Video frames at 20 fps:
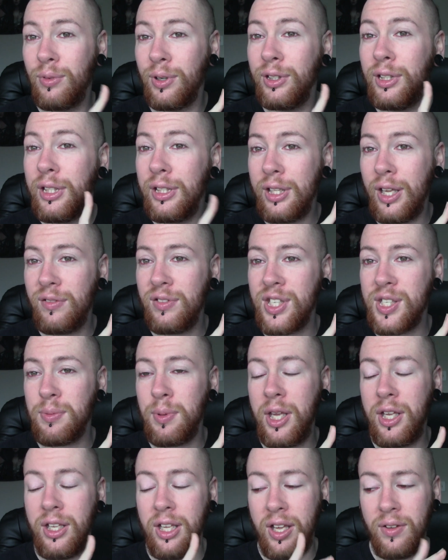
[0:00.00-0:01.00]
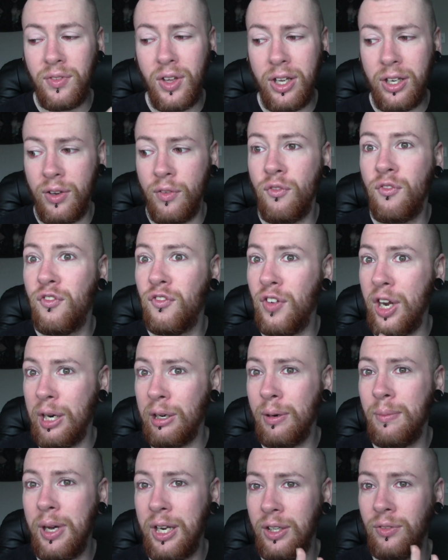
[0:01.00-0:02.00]
Really love this palette. I've gotten a
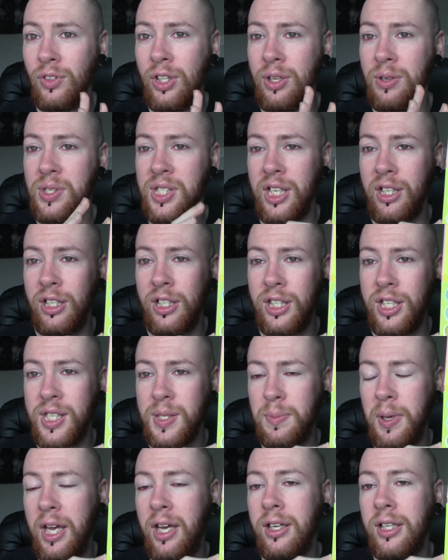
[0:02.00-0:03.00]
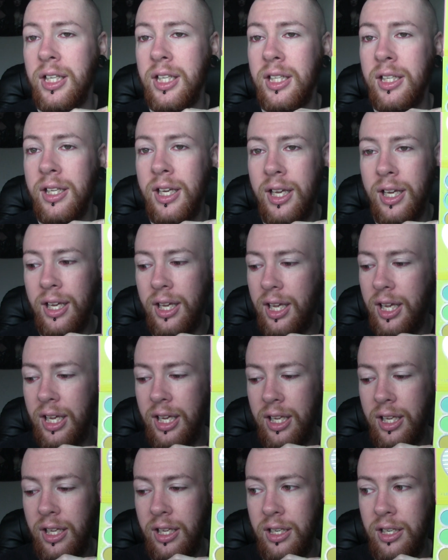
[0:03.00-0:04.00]
fair amount of use out of this palette,
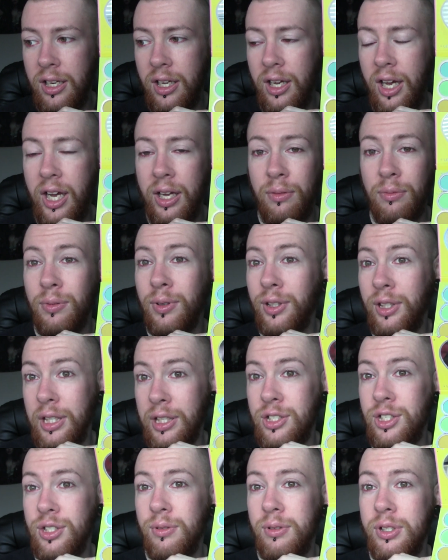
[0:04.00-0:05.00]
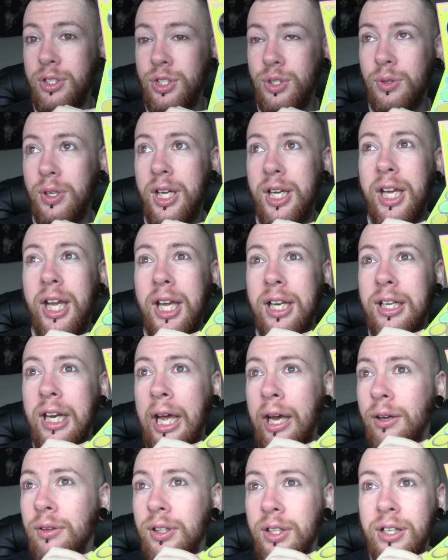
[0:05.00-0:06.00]
and I really do enjoy it. And
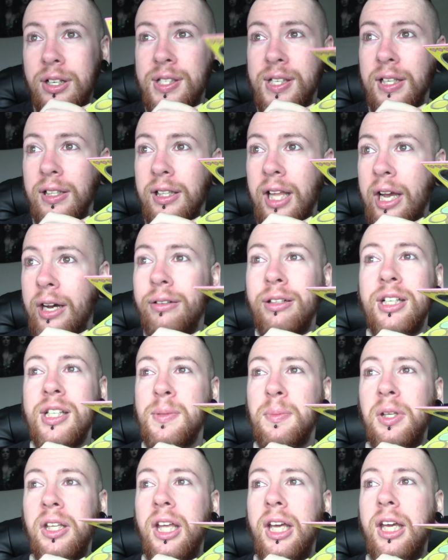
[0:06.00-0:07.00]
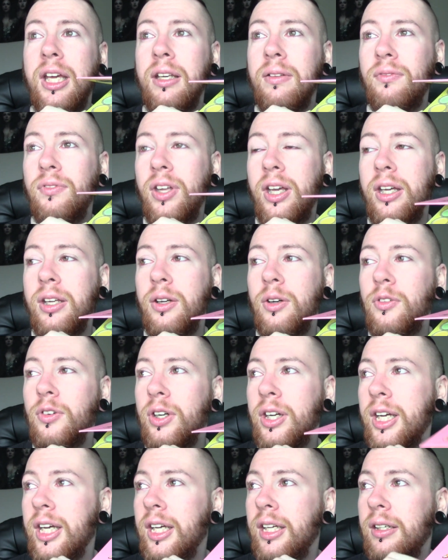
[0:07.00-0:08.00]
now there's a loud-ass plane flying
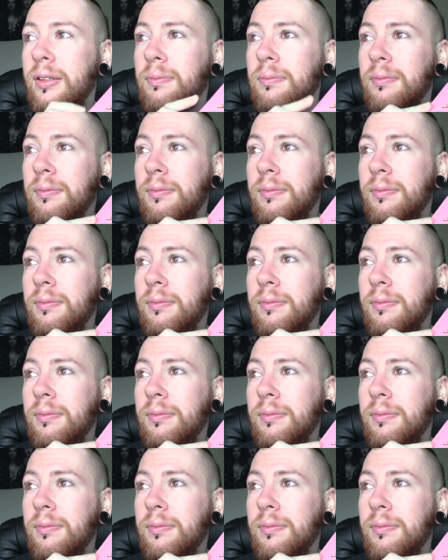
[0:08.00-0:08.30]
overhead.